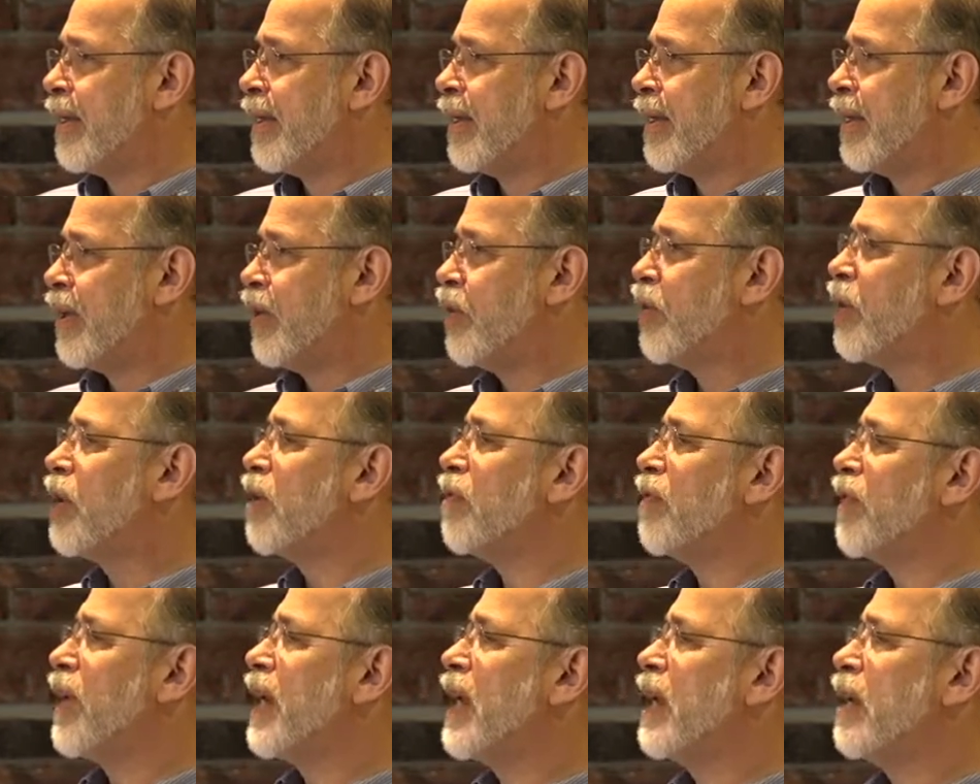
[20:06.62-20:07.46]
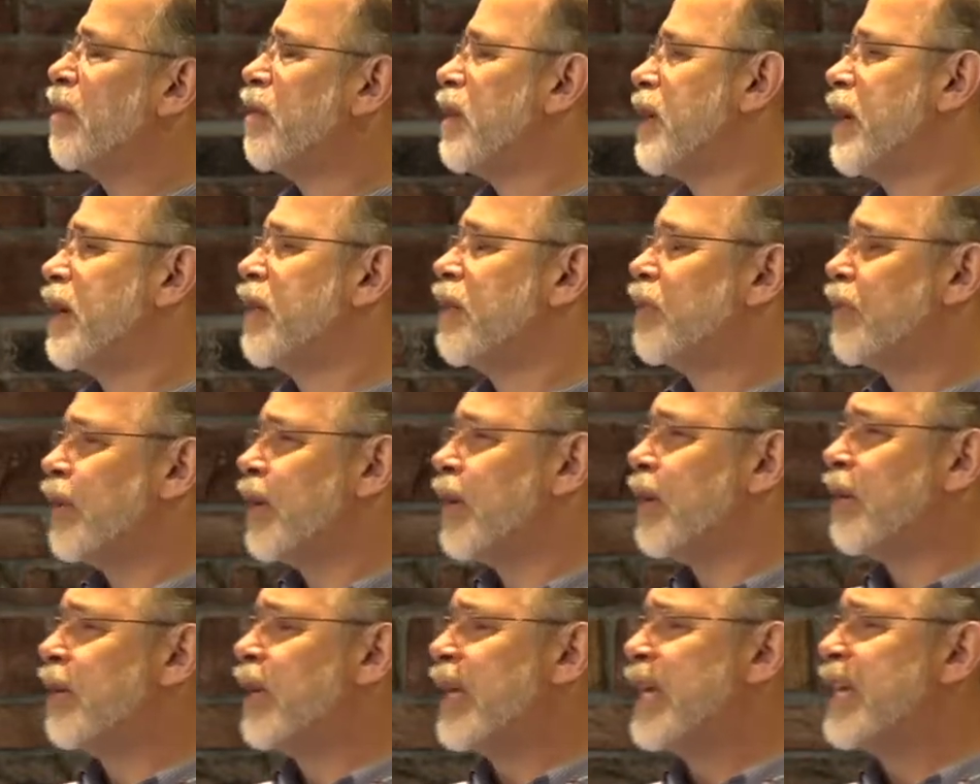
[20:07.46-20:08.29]
You can find it uh, here,
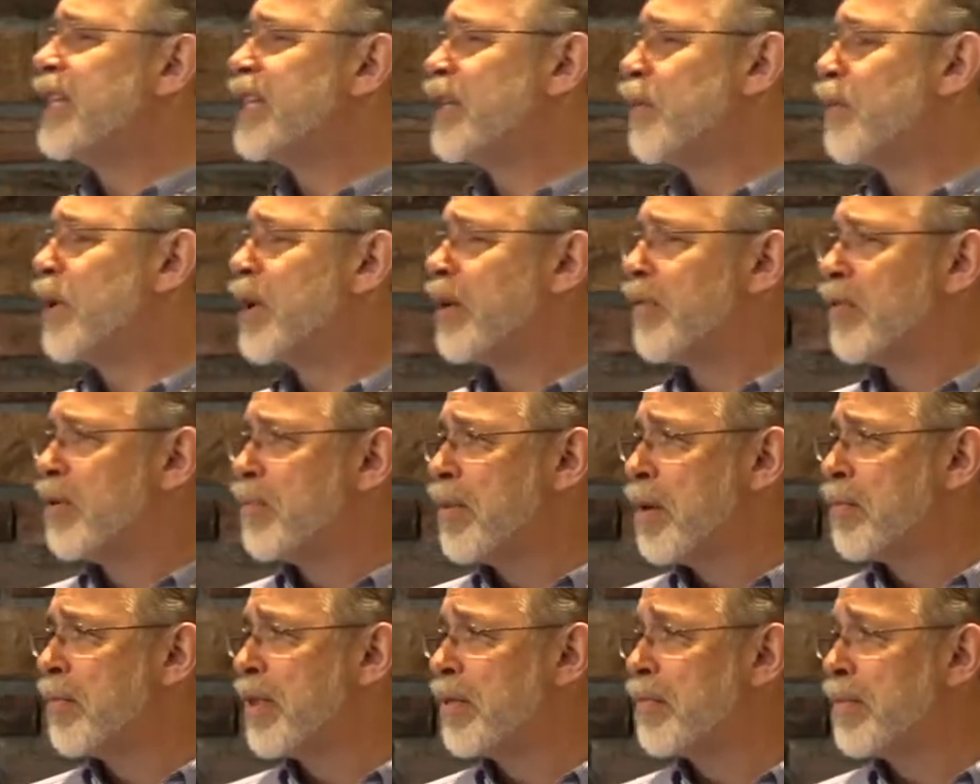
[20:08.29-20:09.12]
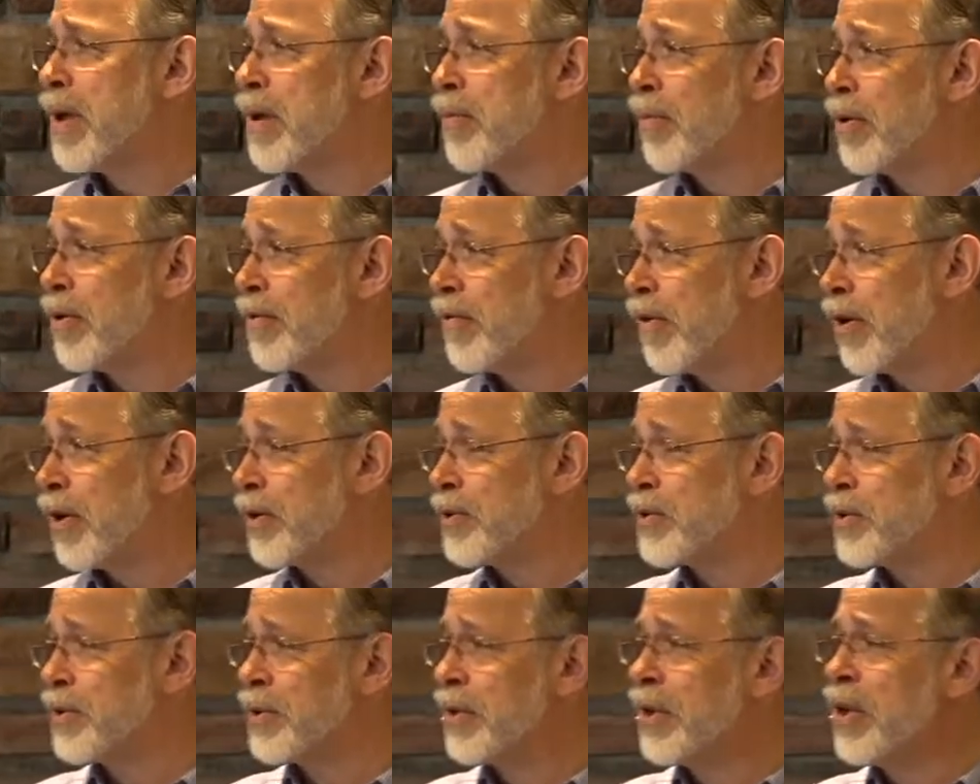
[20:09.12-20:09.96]
easy way to remember the memory
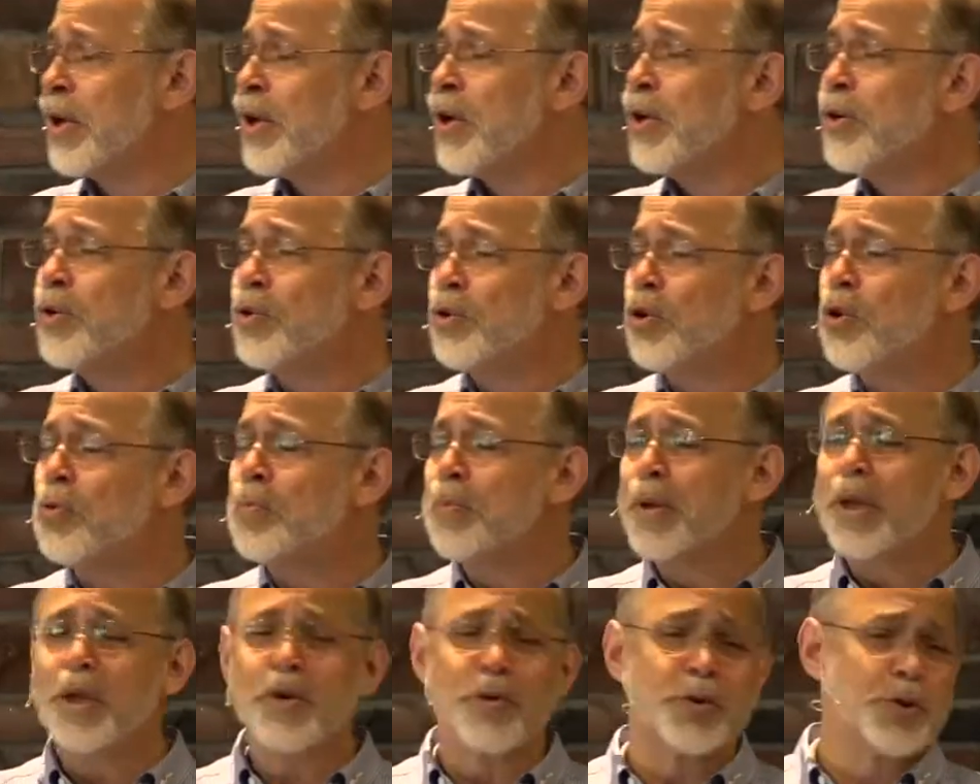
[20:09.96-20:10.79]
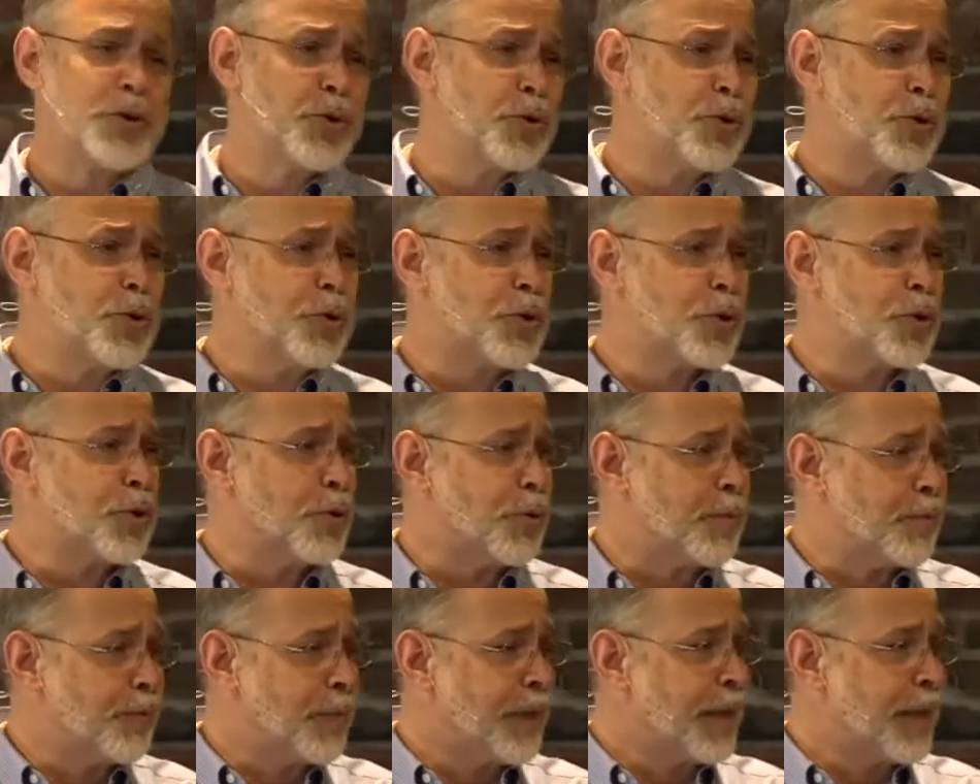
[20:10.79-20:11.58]
verse. 2 Peter 222. 2, 2.